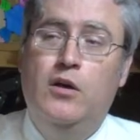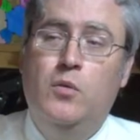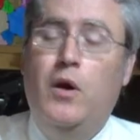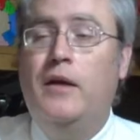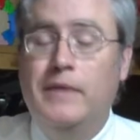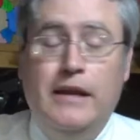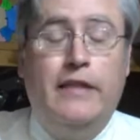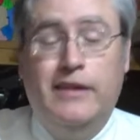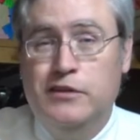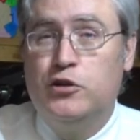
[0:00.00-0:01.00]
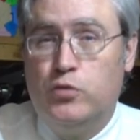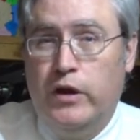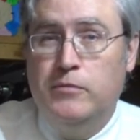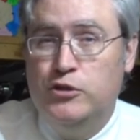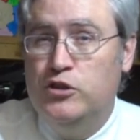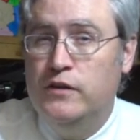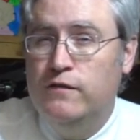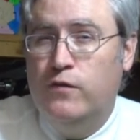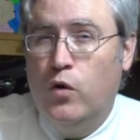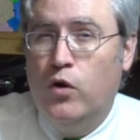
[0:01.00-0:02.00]
Well, I mean, I think it's a great machine
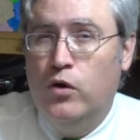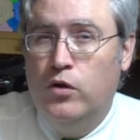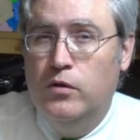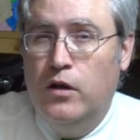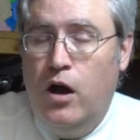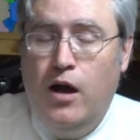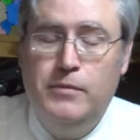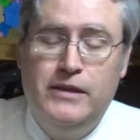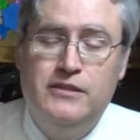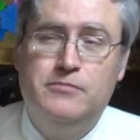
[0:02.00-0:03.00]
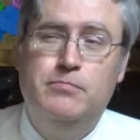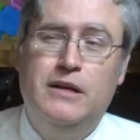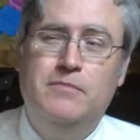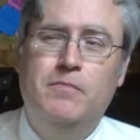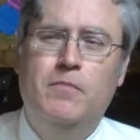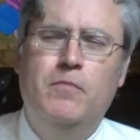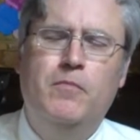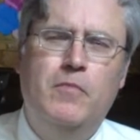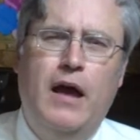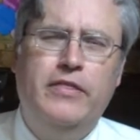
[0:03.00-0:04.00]
for hobbyists, but
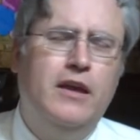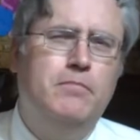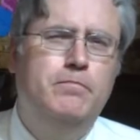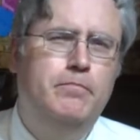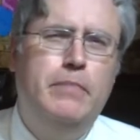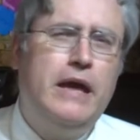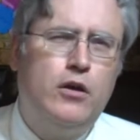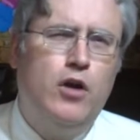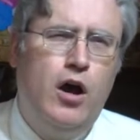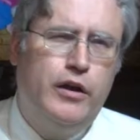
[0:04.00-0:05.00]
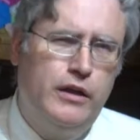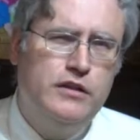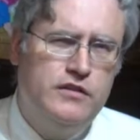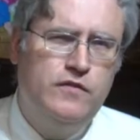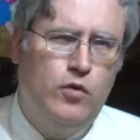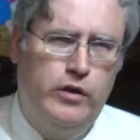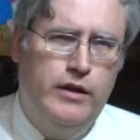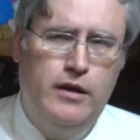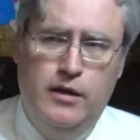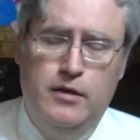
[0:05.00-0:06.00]
I think a better audience for
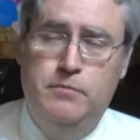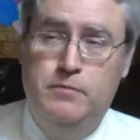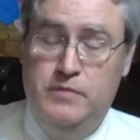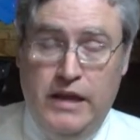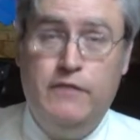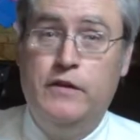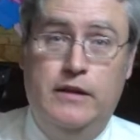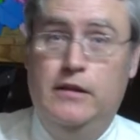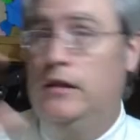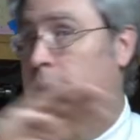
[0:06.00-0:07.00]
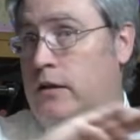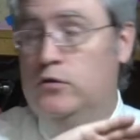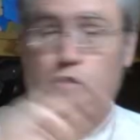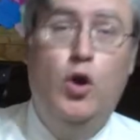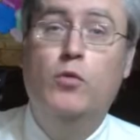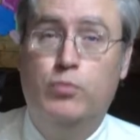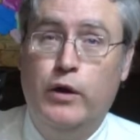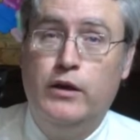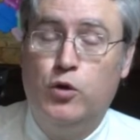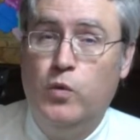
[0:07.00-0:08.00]
it, a definite, like,
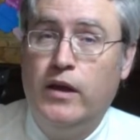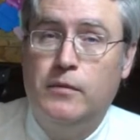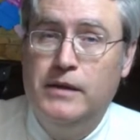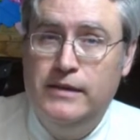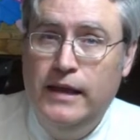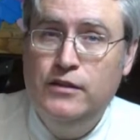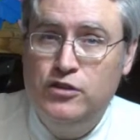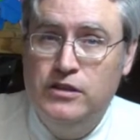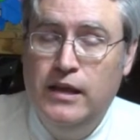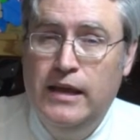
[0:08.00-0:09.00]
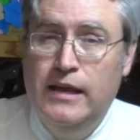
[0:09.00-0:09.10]
no-brainer recommendation,